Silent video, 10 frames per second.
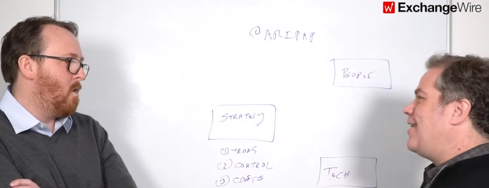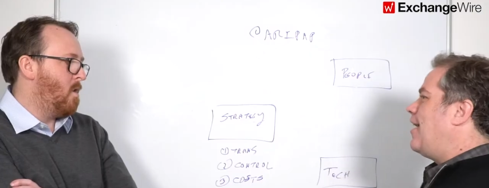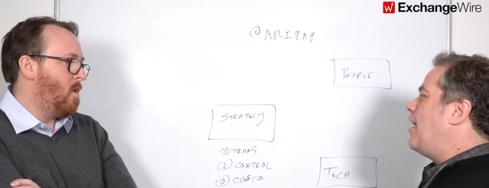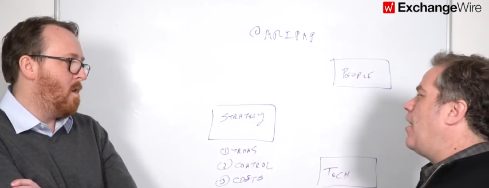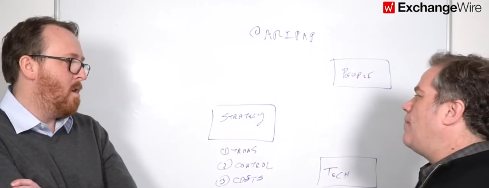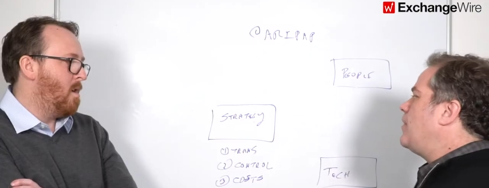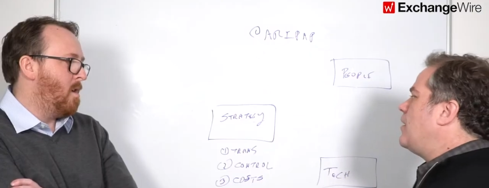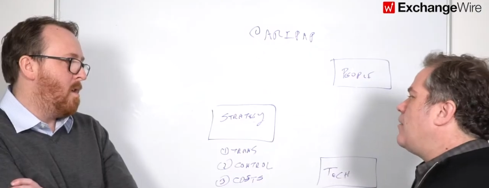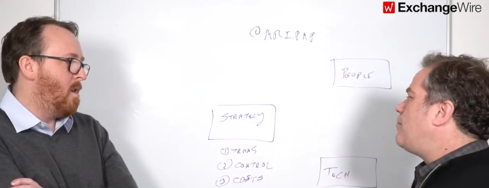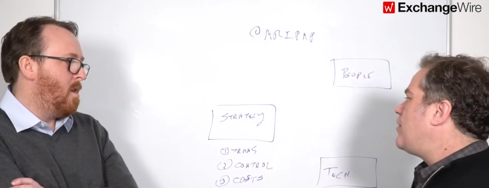Speaker 1: Um,
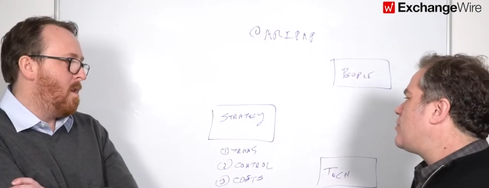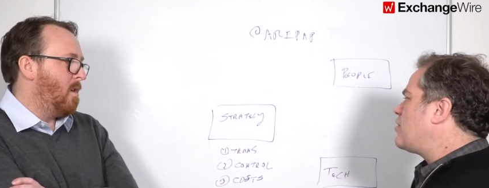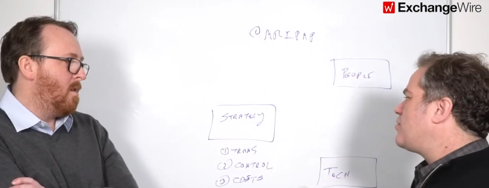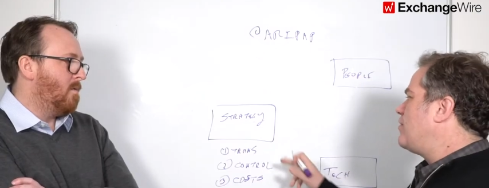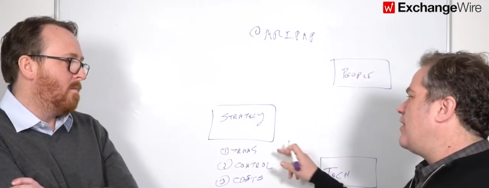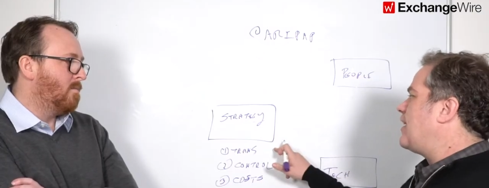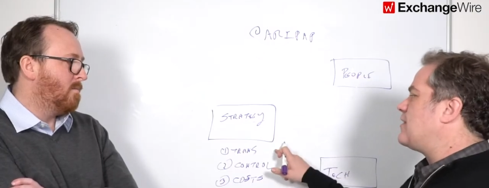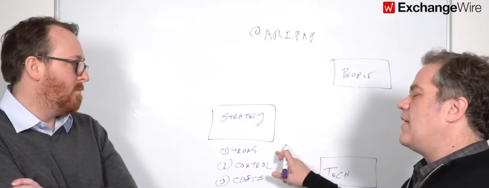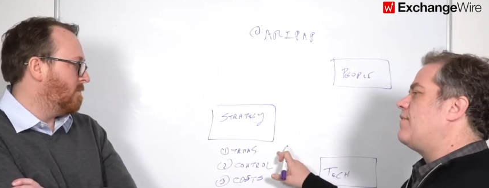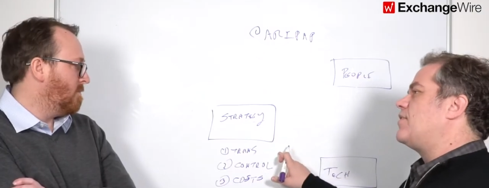but there's also the
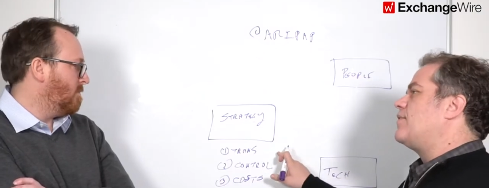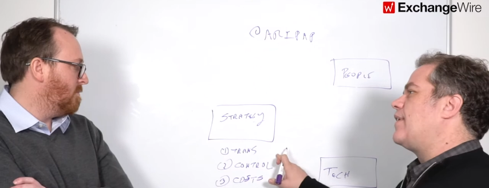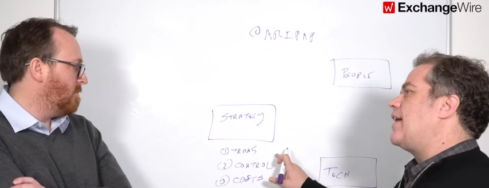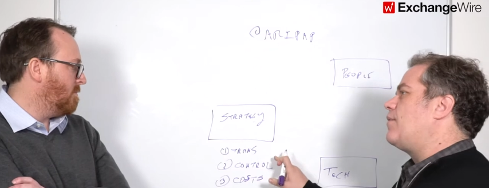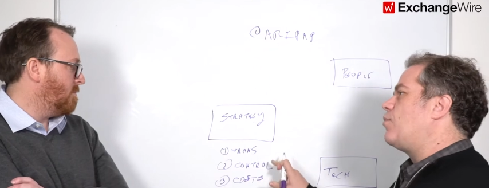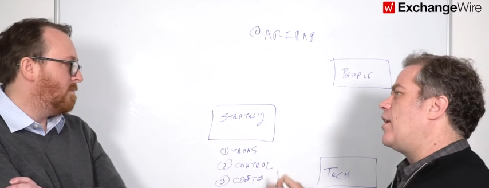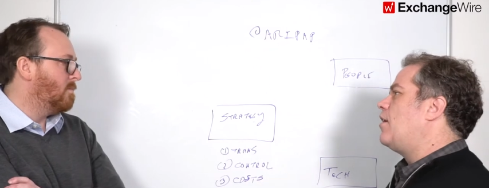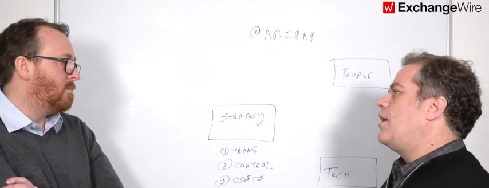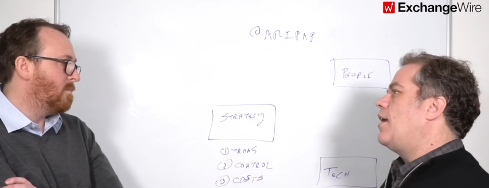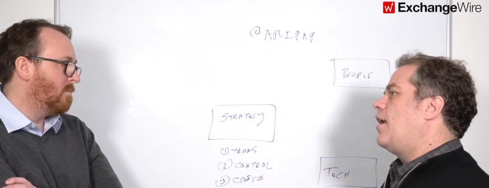next level of that
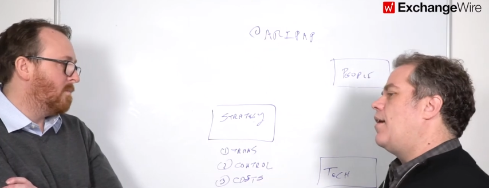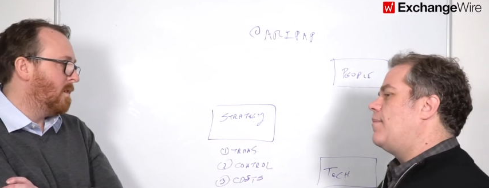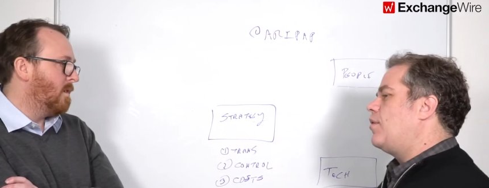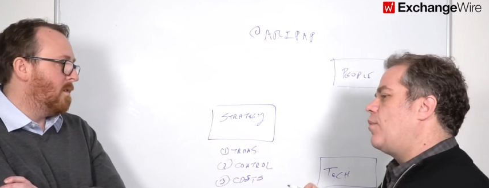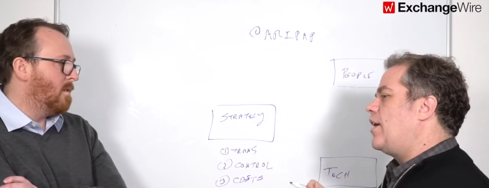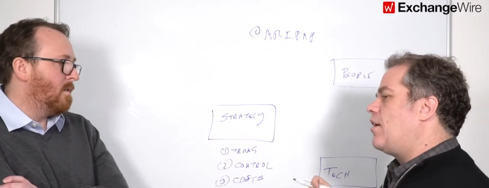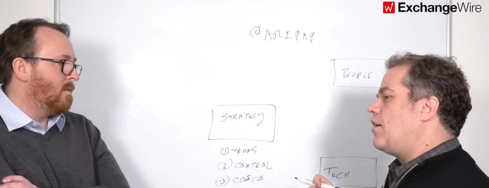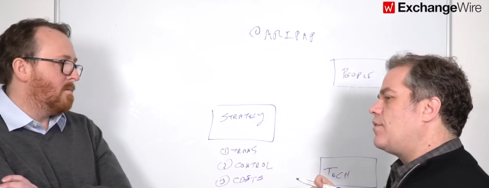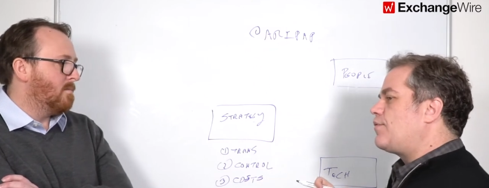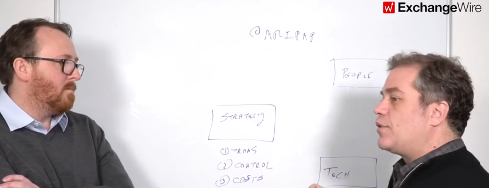where um,
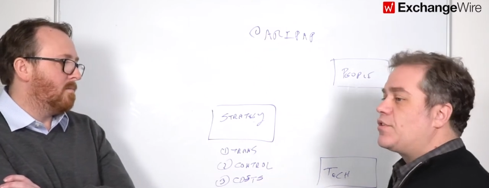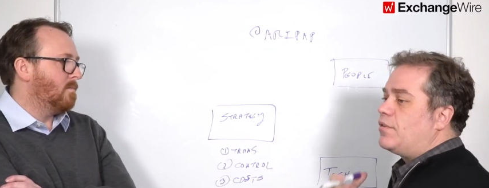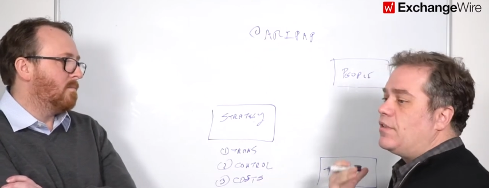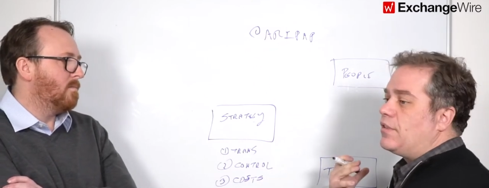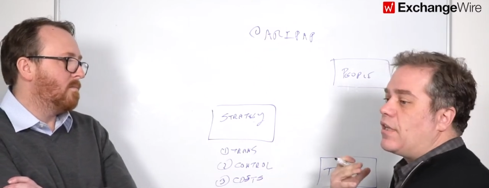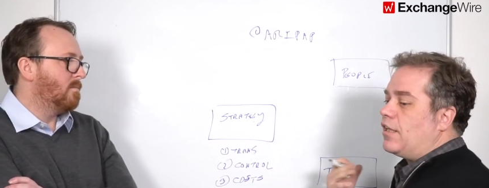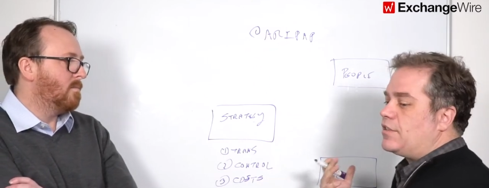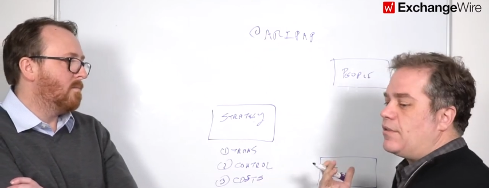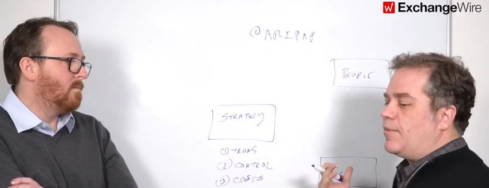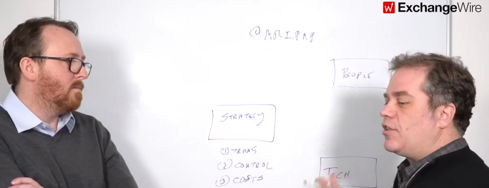where for certain
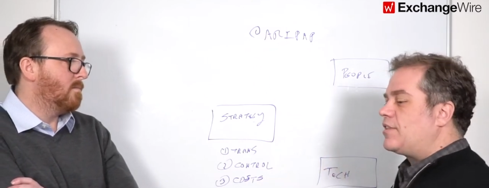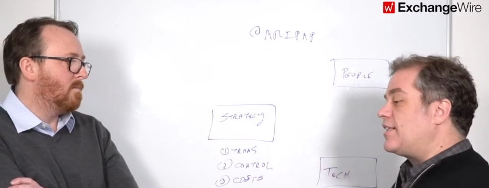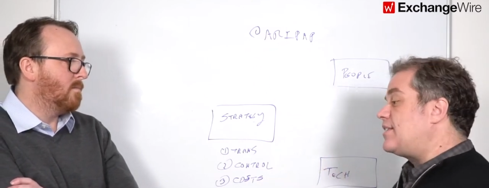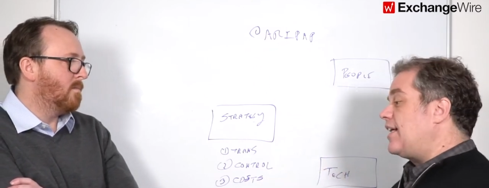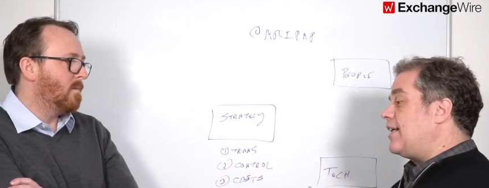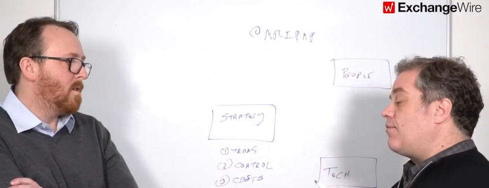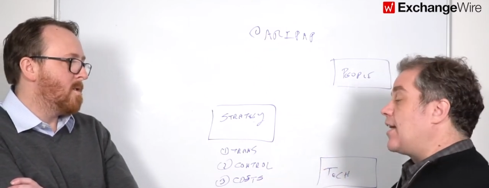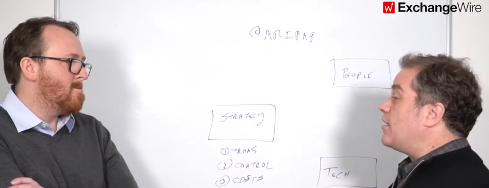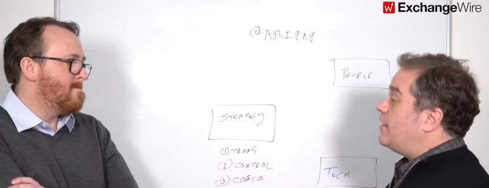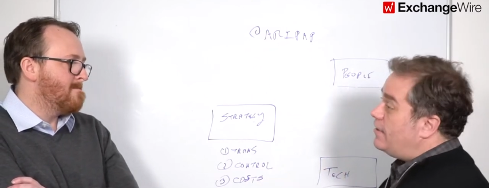customers, let's say in
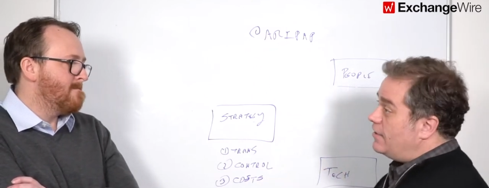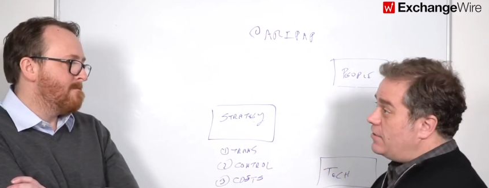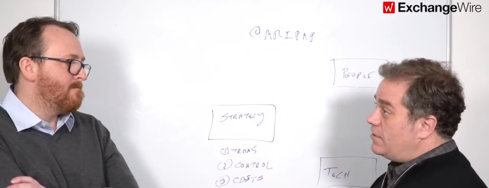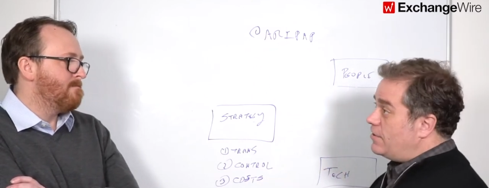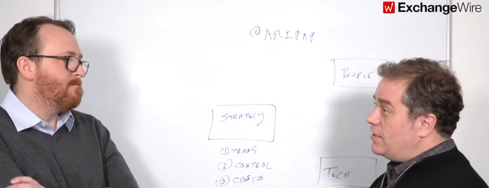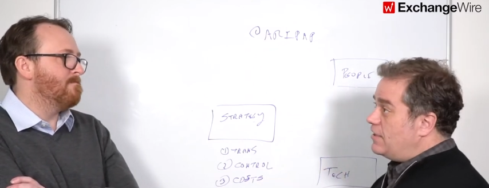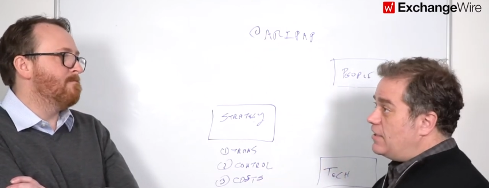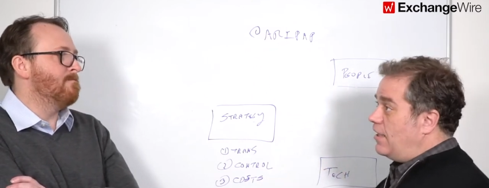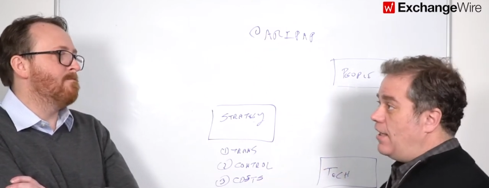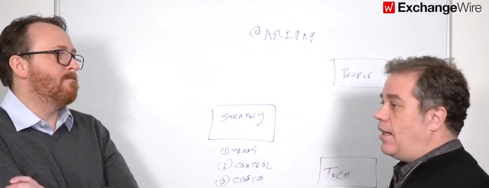regulated
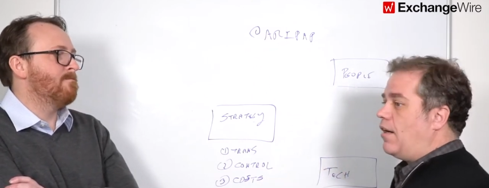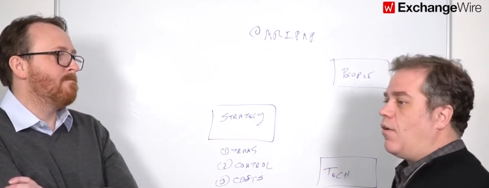industries mm.